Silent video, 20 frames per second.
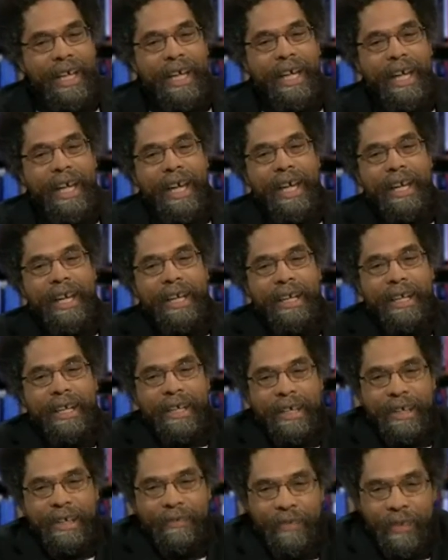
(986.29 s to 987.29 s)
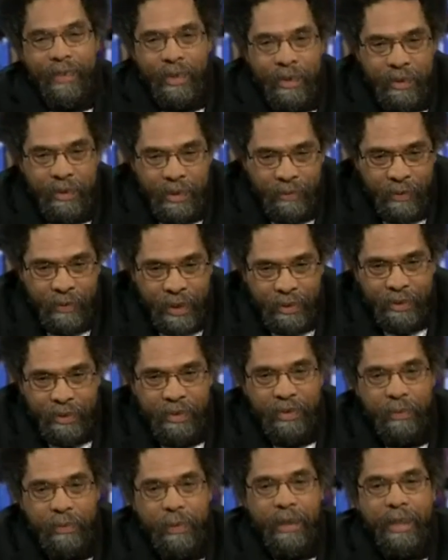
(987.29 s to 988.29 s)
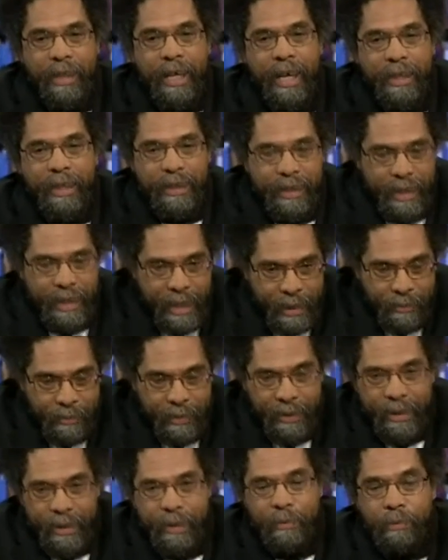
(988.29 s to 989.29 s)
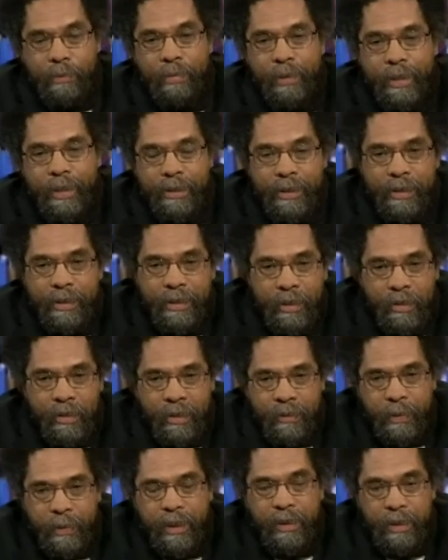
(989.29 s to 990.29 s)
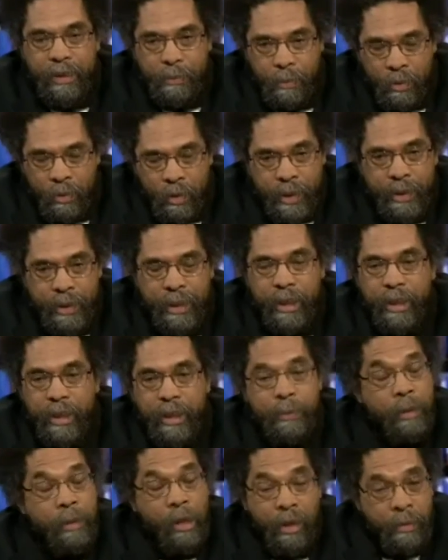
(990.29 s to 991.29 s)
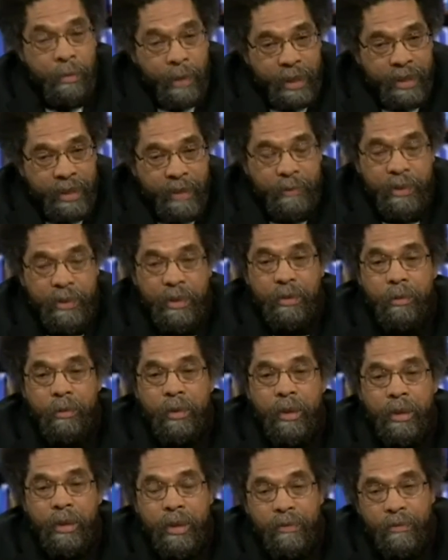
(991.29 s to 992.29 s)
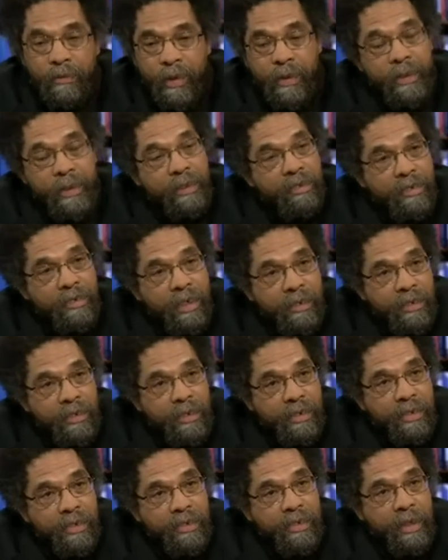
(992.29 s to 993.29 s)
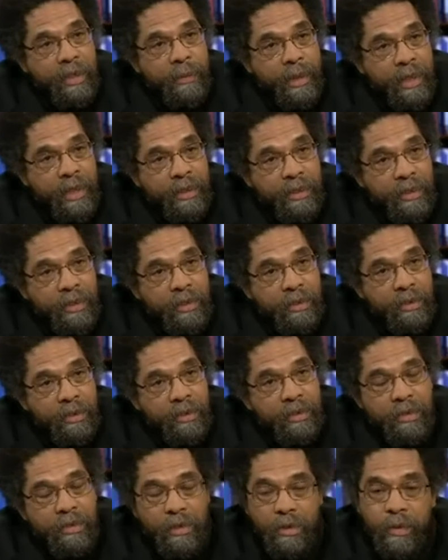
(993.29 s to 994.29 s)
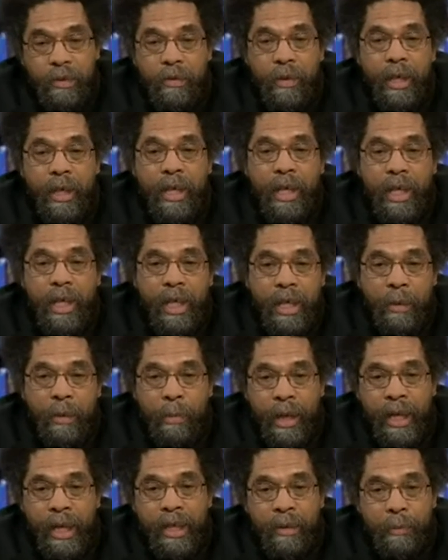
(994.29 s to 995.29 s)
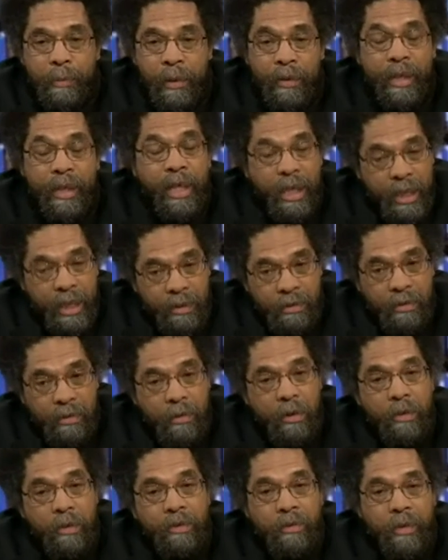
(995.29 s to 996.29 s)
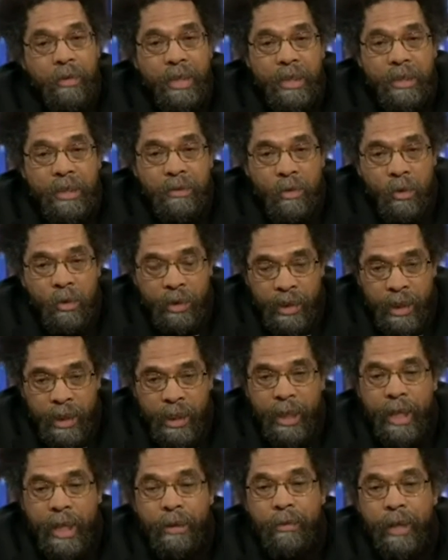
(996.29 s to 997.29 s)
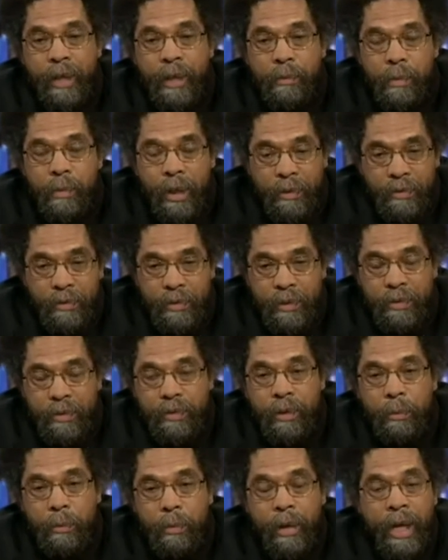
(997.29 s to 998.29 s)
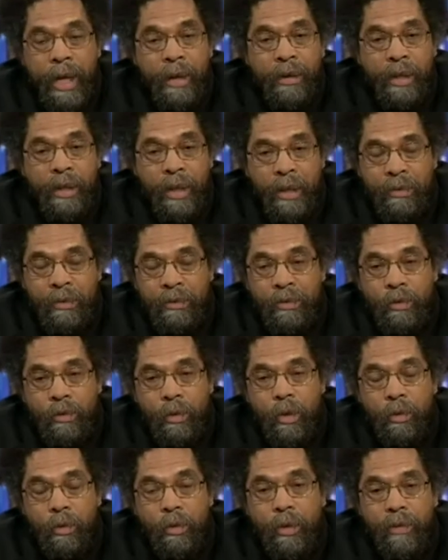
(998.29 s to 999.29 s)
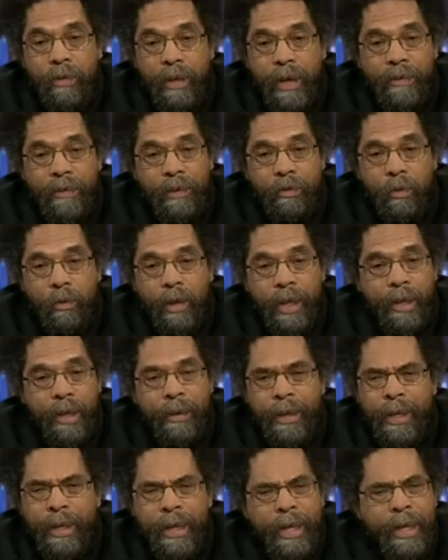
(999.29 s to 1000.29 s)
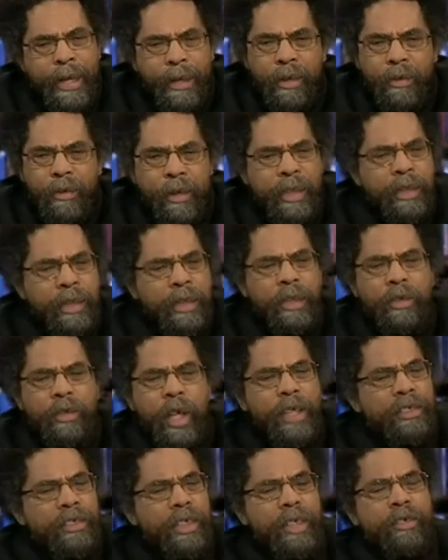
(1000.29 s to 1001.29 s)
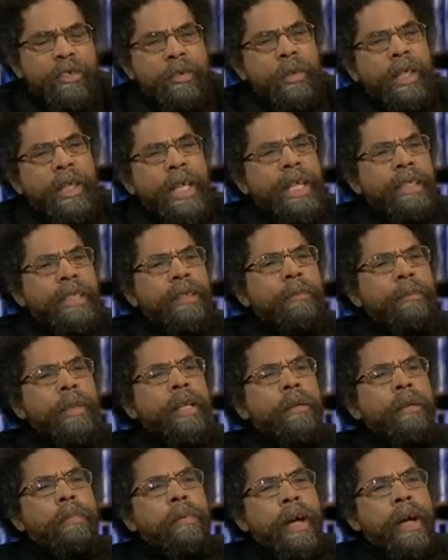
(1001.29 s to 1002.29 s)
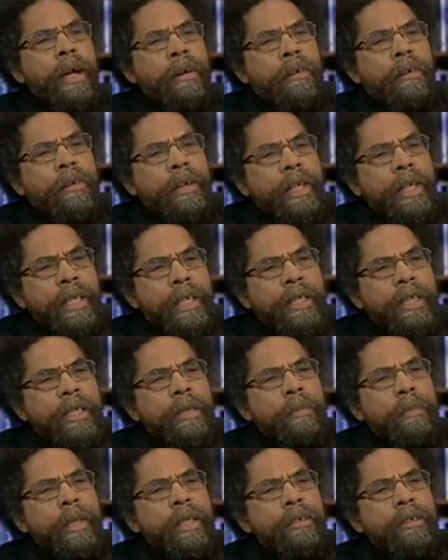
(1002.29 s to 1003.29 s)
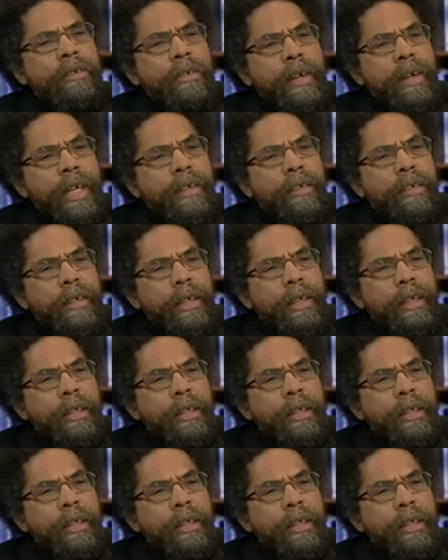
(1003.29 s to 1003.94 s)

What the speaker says: And for those of us who spend a lot of time in prisons, those of us at boys' clubs, all the magnificent work that various churches and civic institutions do in the black community, and it cuts across race, of course. You got a lot of white brothers and sisters and brown and others who are there as well. The question is, since when has it been a priority in this administration